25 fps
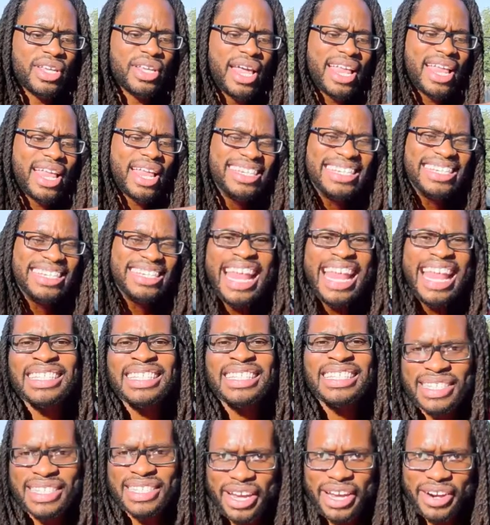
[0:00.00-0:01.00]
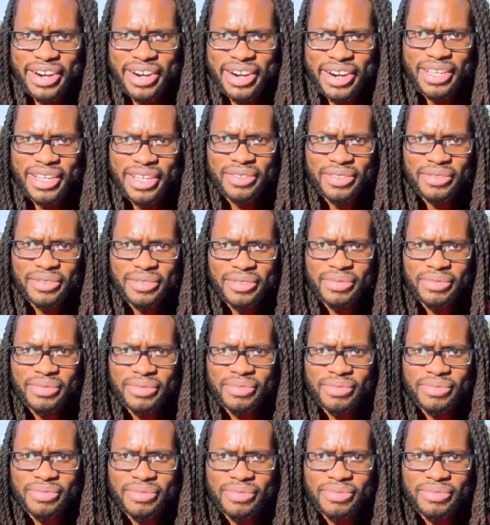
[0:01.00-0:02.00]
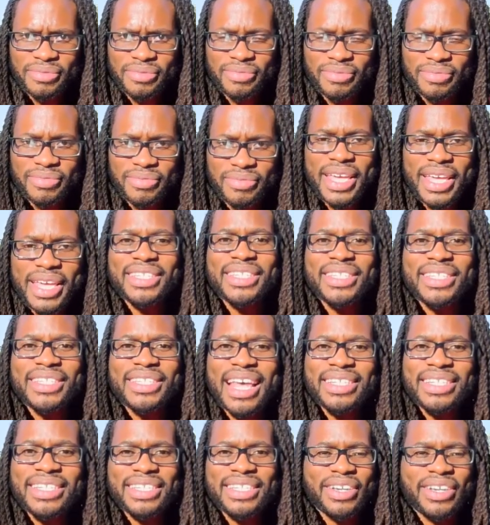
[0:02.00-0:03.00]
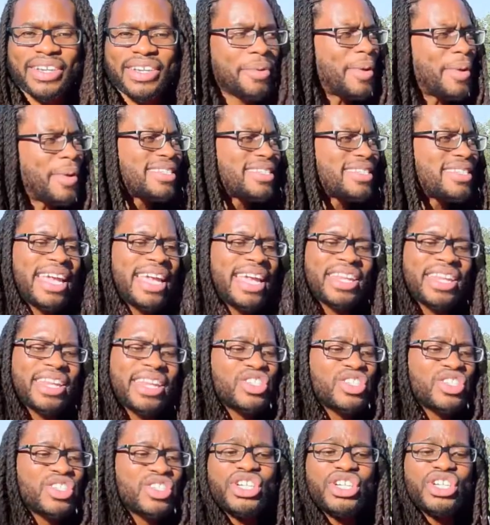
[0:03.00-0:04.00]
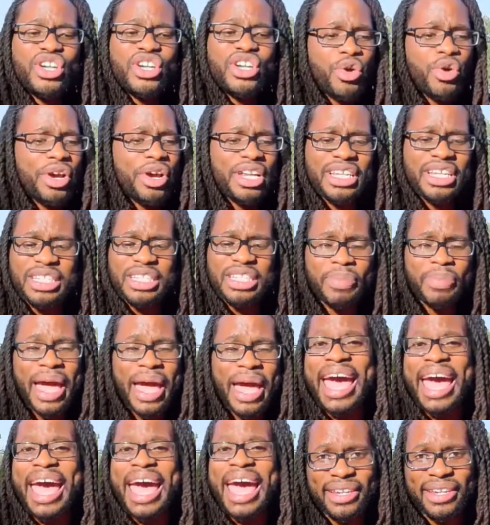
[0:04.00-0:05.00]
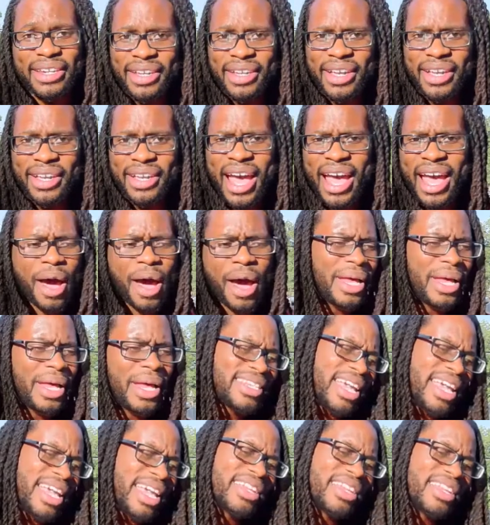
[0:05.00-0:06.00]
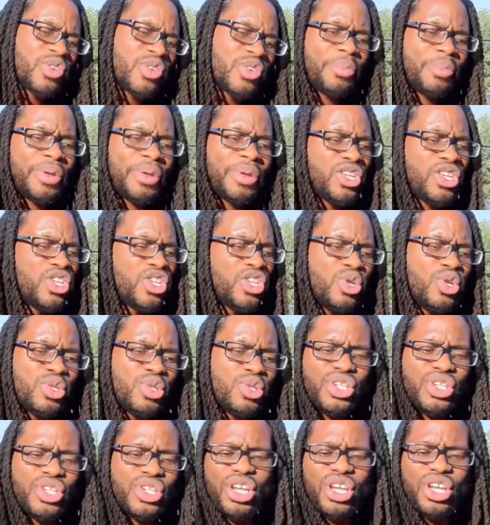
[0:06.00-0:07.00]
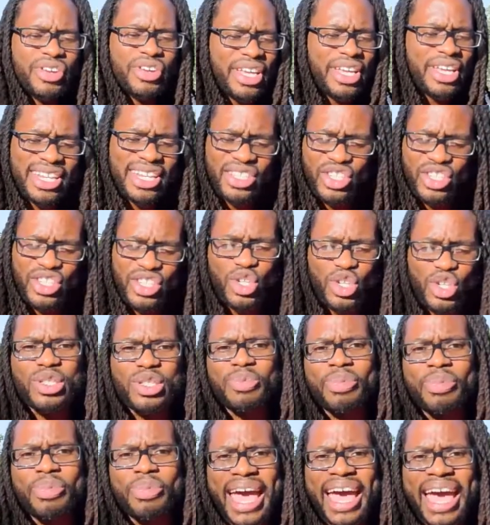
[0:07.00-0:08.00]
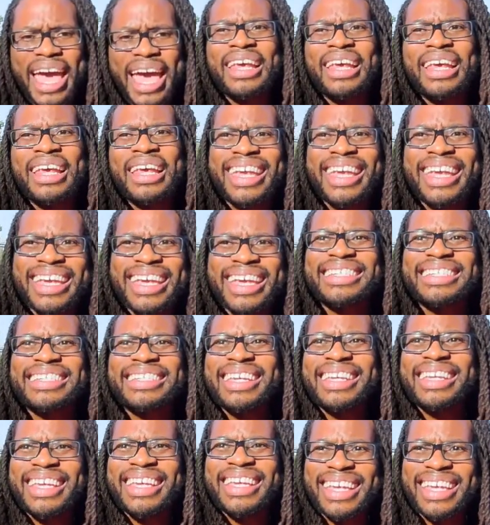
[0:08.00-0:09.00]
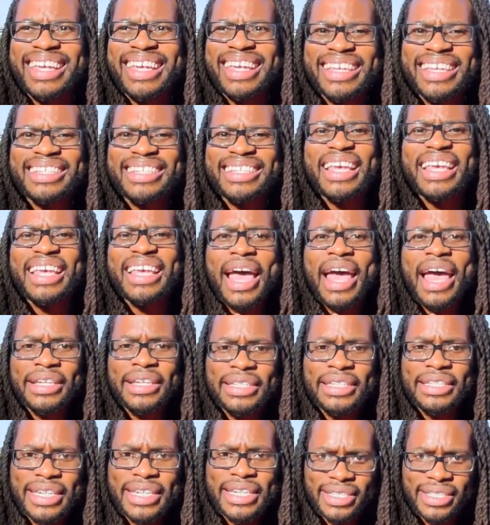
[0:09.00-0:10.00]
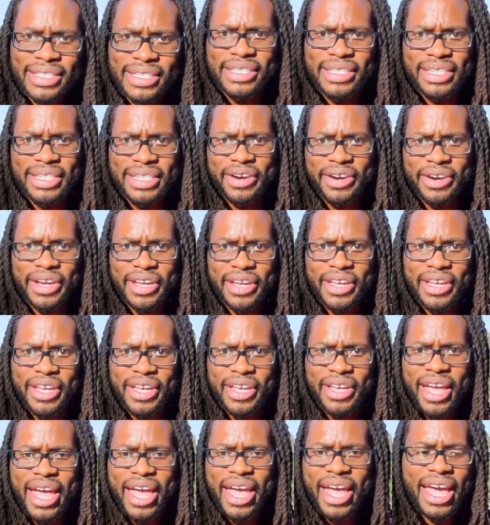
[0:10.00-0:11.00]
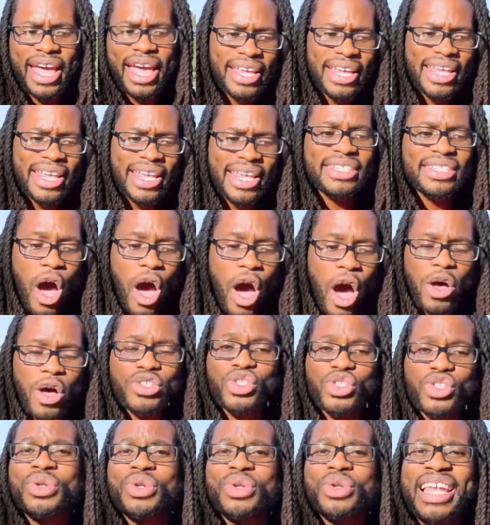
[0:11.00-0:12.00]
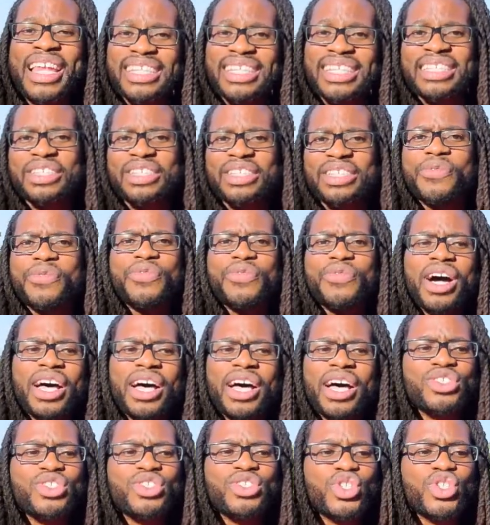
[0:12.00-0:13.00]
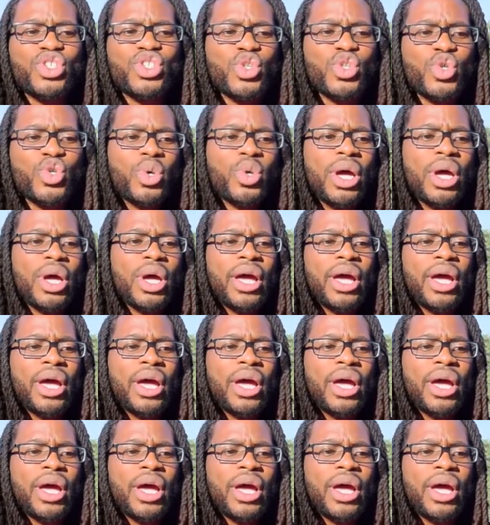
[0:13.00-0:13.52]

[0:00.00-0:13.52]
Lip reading: necessary. It is necessary. I'm not saying it is good or it is bad. I'm not saying it is going to be used good or it is used bad. It is necessary. And it is also necessary for us to